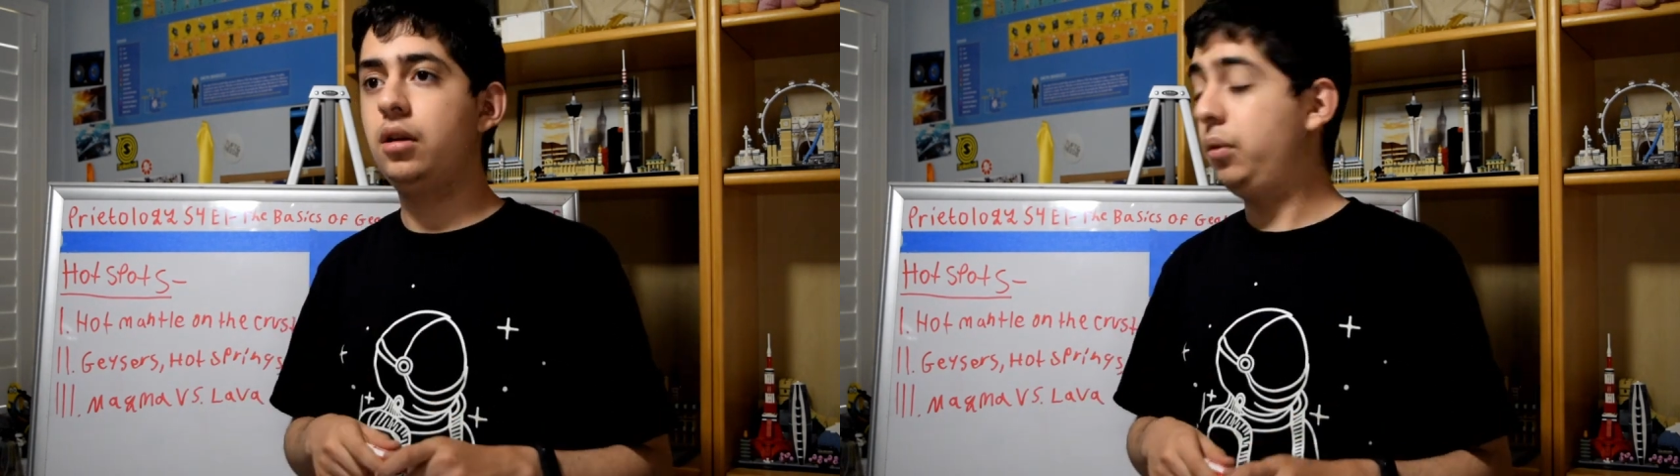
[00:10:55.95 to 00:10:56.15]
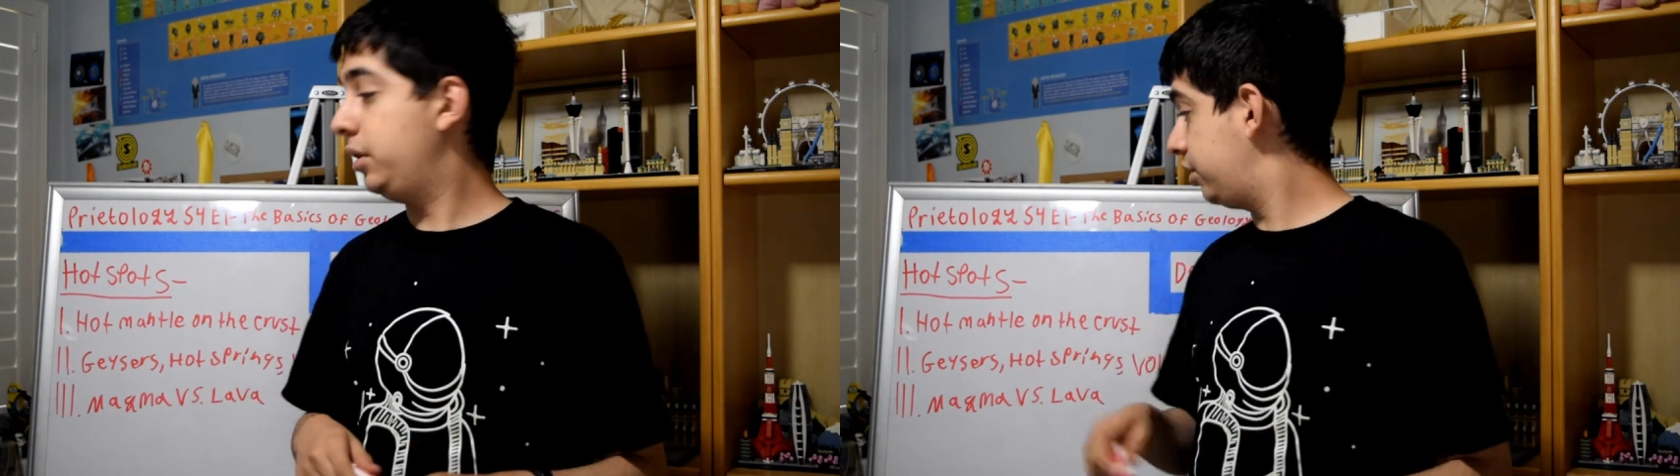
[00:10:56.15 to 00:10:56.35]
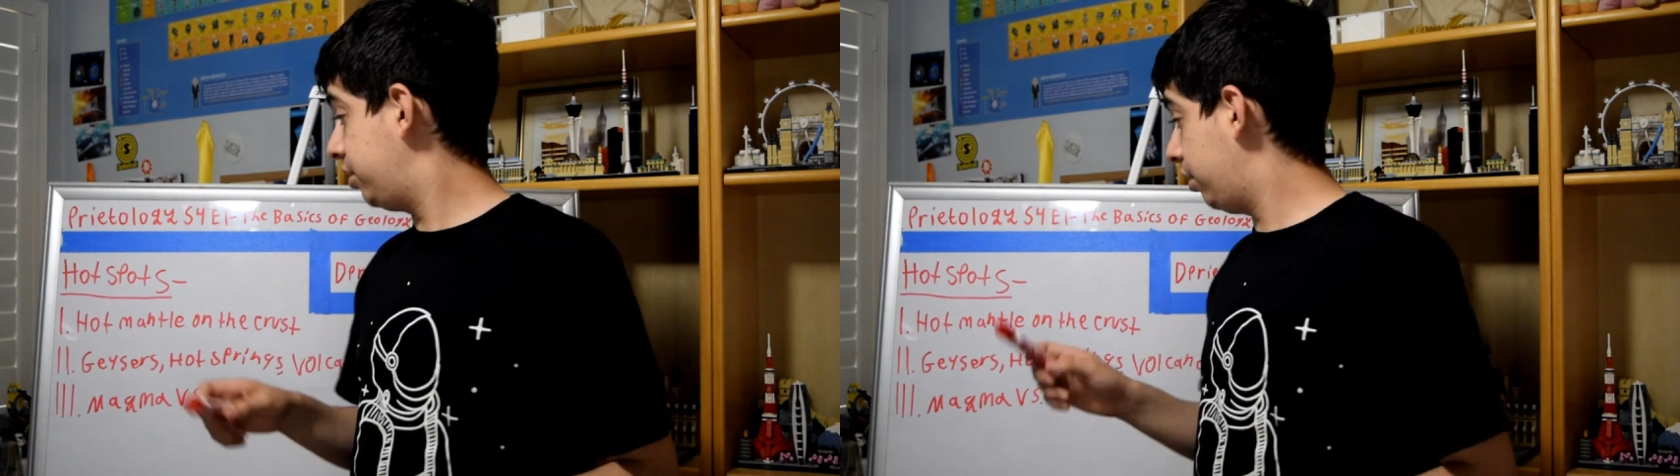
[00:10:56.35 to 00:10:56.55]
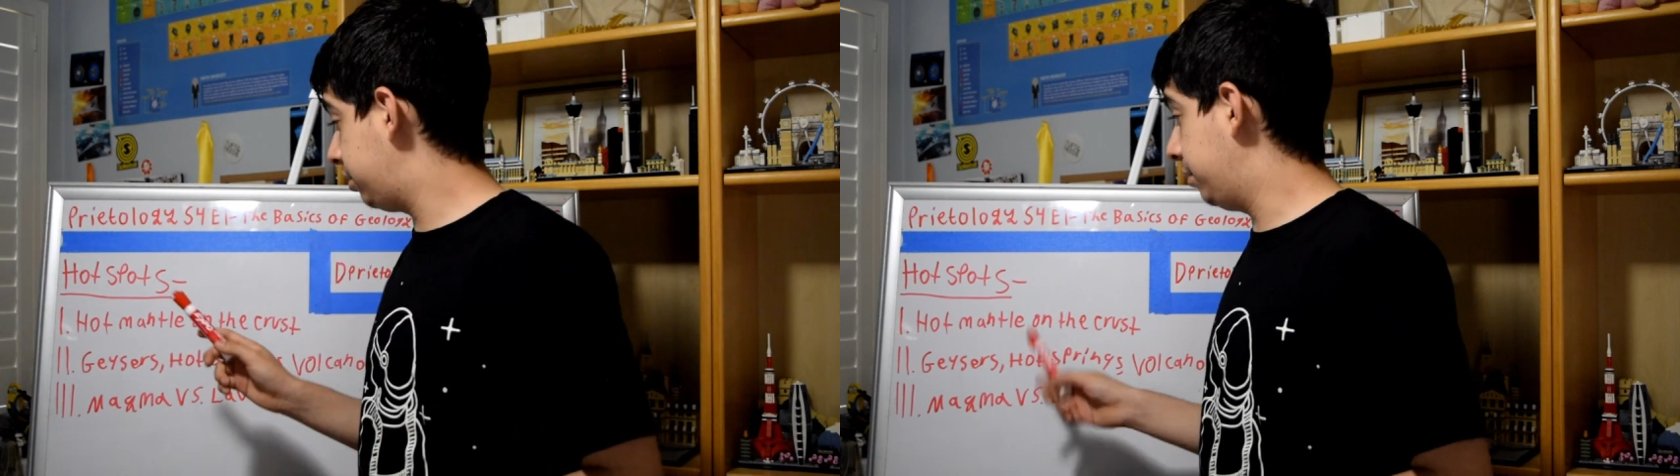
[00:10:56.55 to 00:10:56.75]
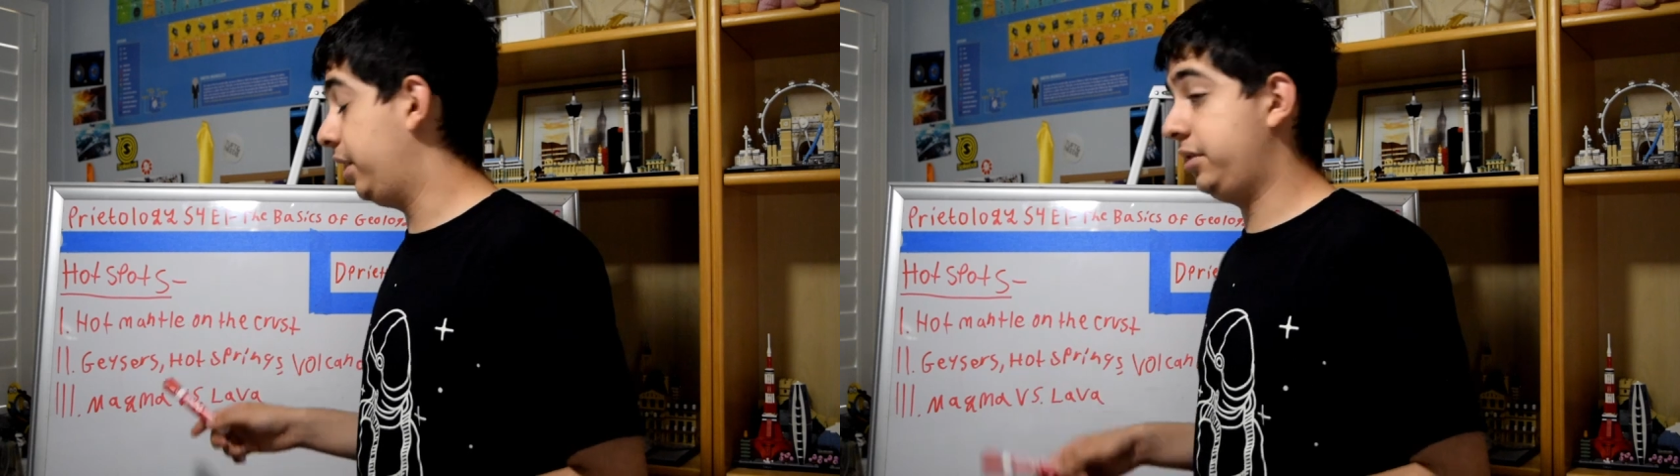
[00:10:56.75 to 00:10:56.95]
which is
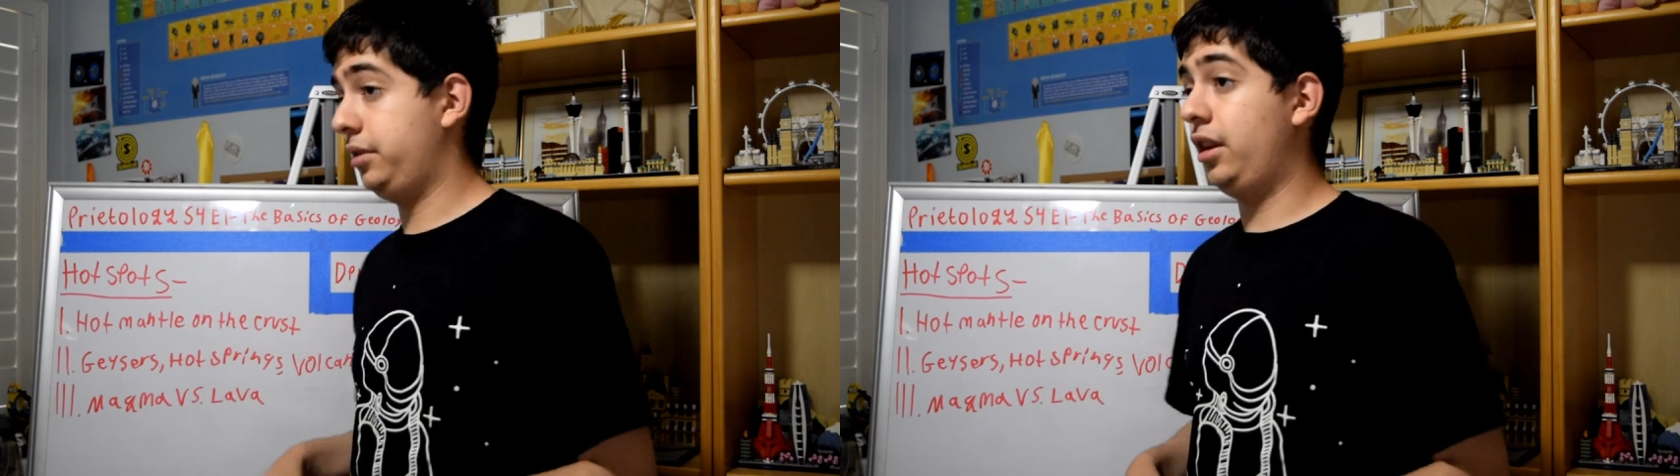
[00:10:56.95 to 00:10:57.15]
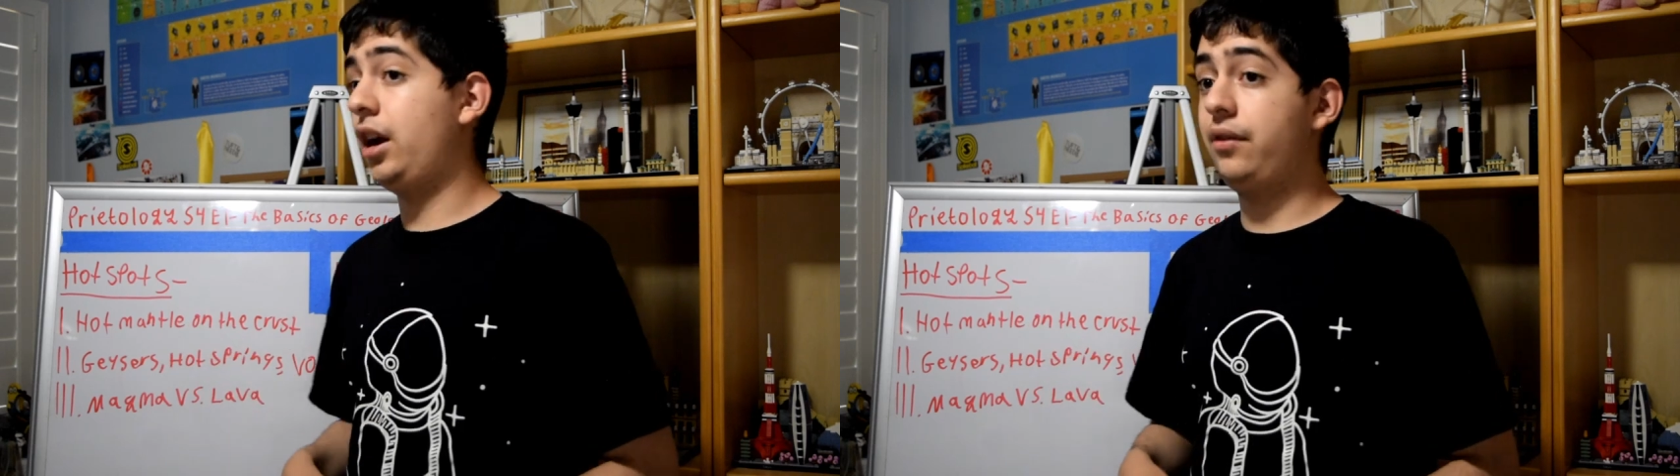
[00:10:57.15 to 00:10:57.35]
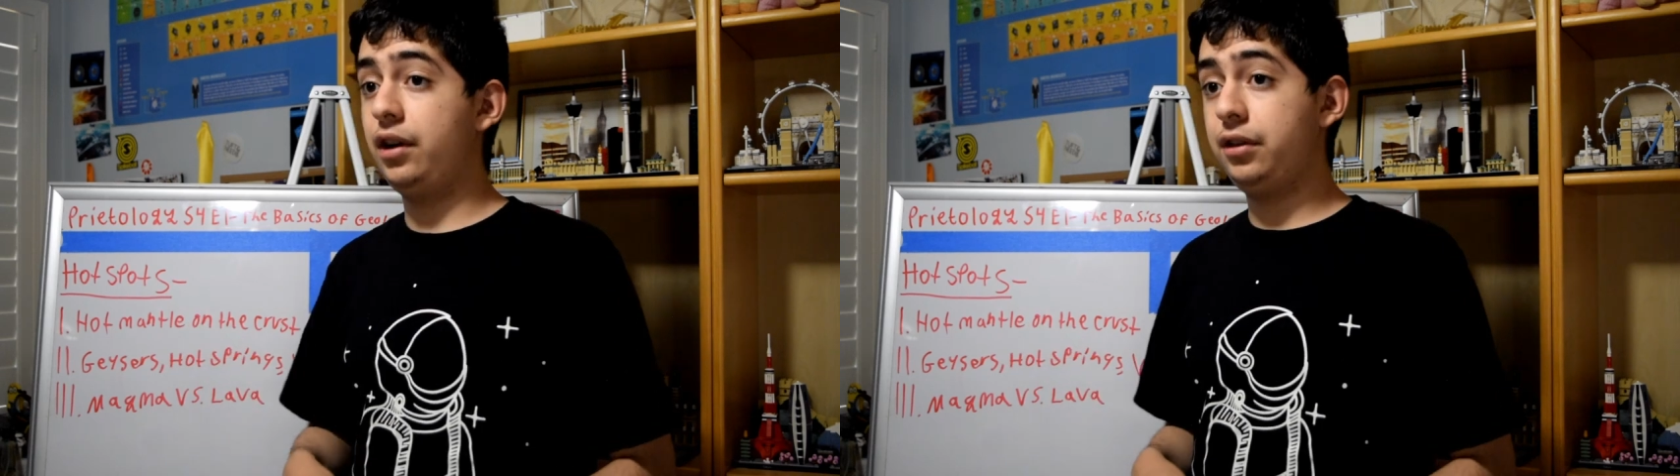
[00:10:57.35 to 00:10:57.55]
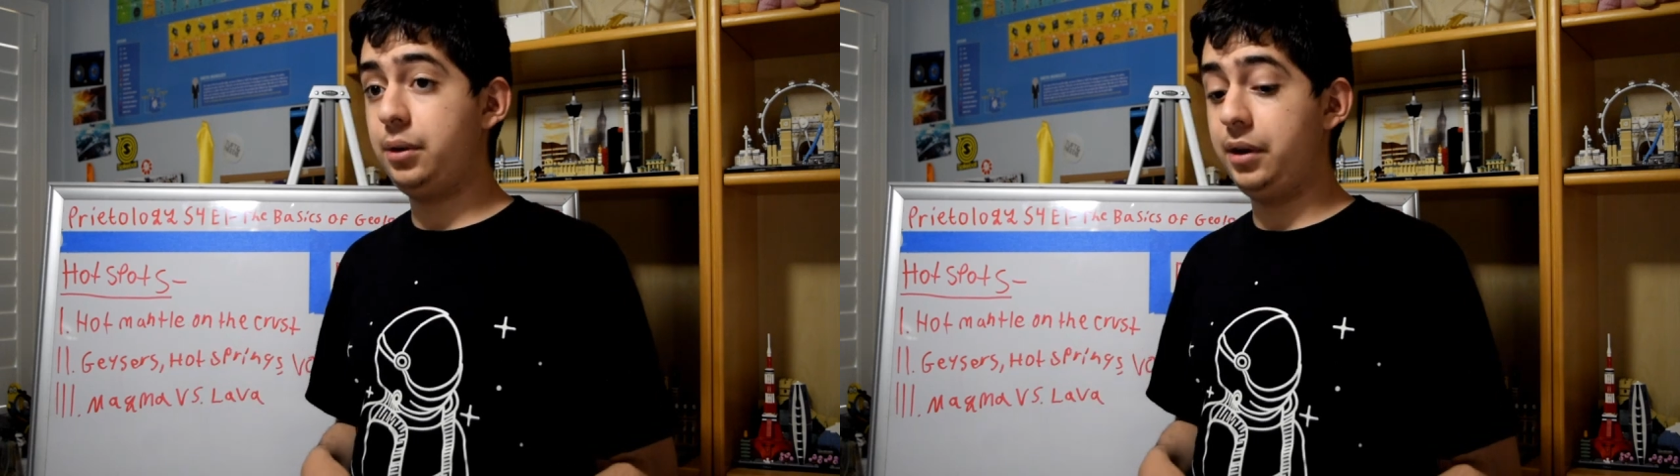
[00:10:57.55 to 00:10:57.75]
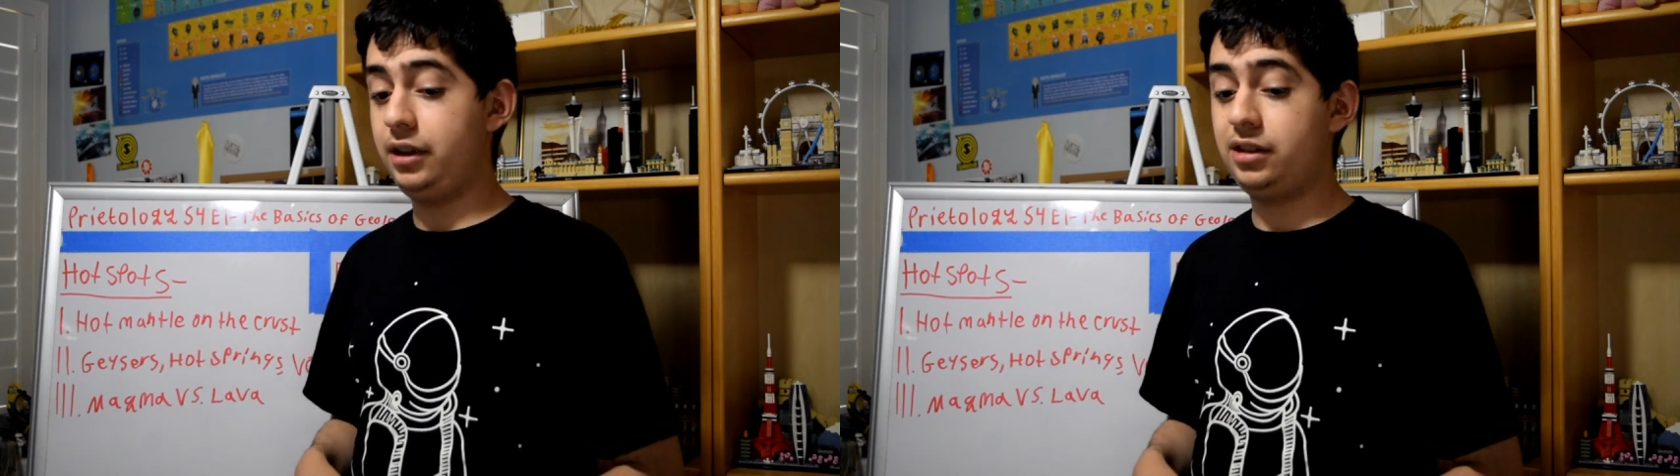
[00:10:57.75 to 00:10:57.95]
also in place where a lot of
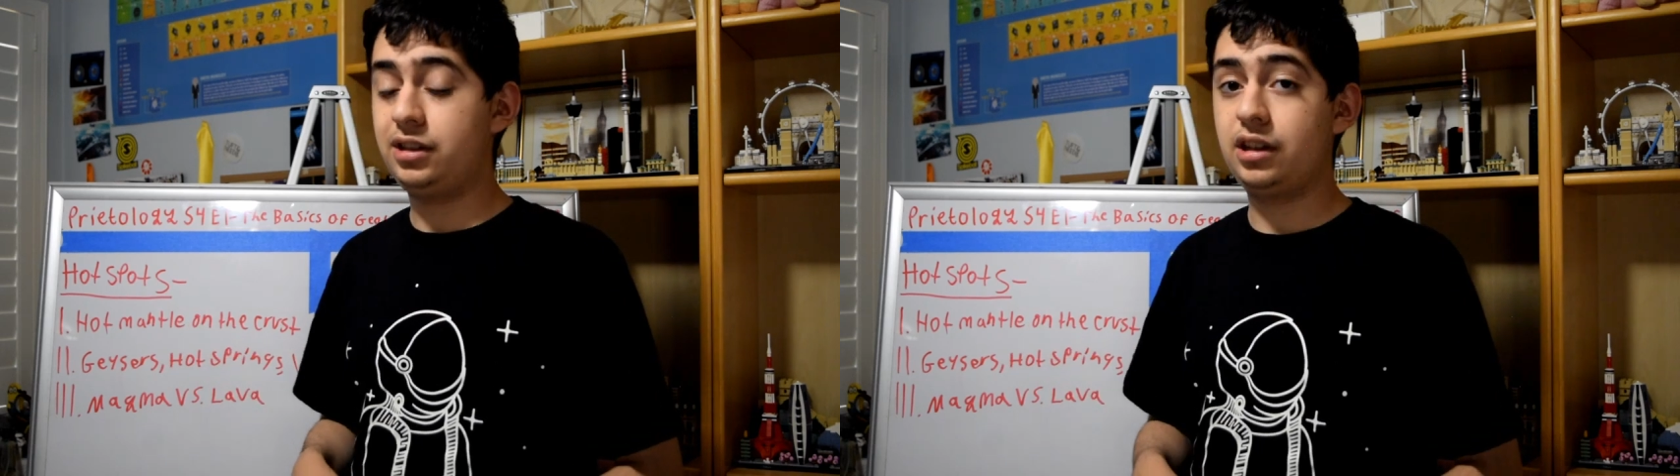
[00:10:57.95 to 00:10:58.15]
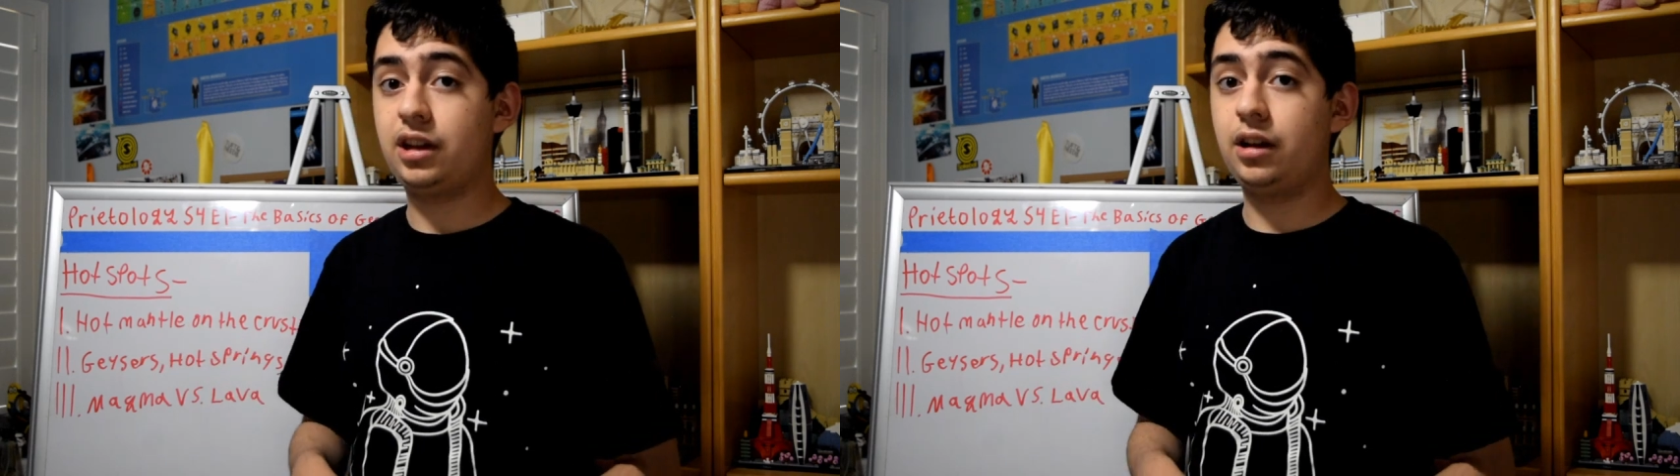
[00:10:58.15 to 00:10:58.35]
earthquakes